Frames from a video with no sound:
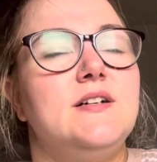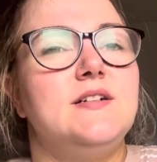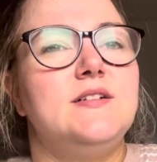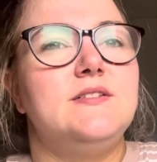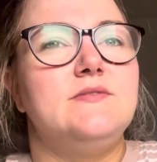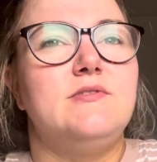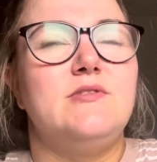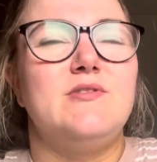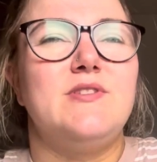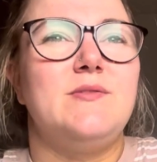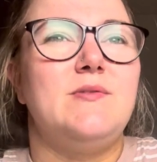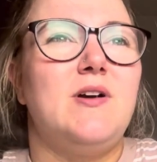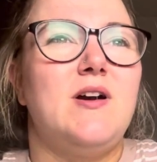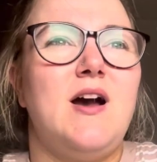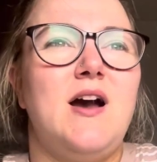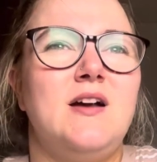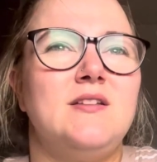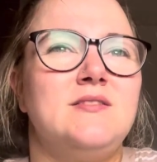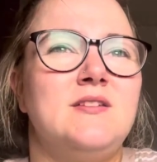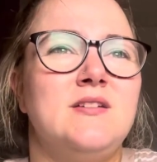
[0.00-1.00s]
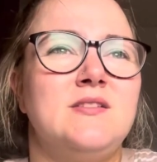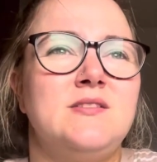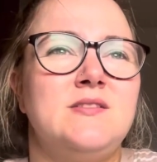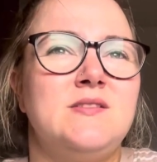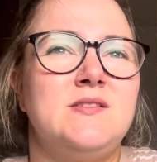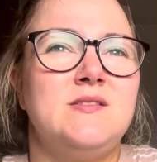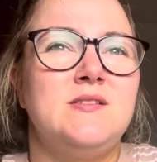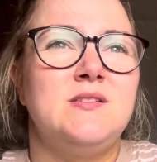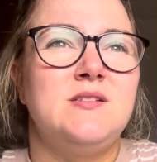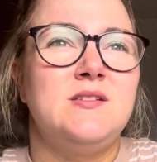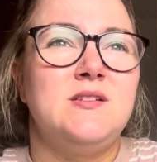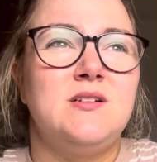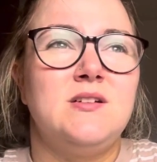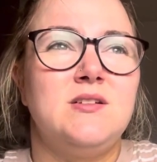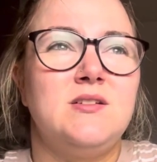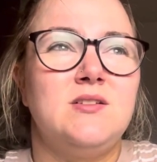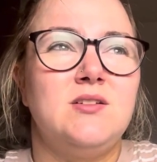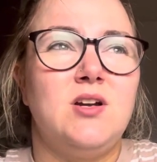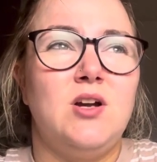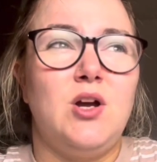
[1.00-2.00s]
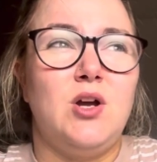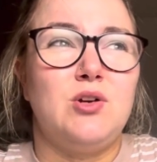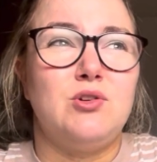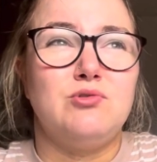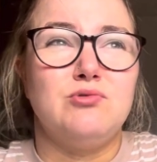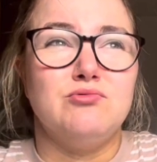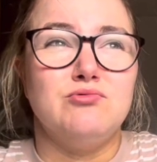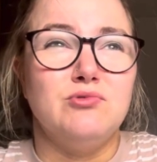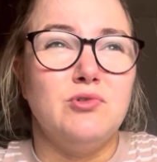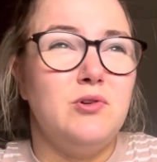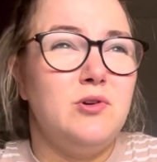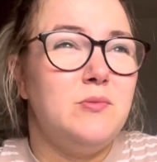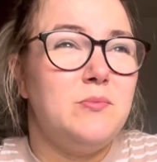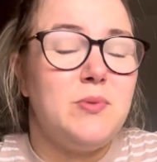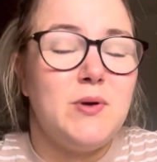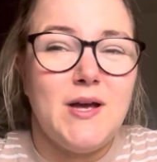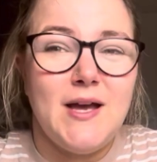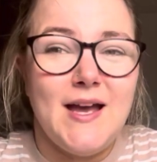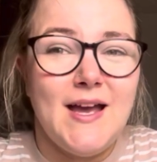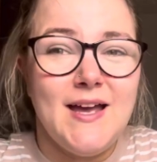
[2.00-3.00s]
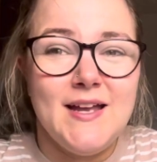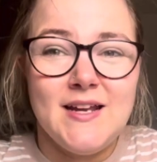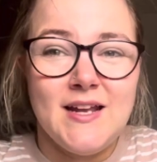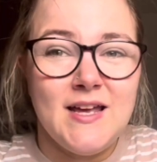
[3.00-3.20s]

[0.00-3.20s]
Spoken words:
well, they had this group in,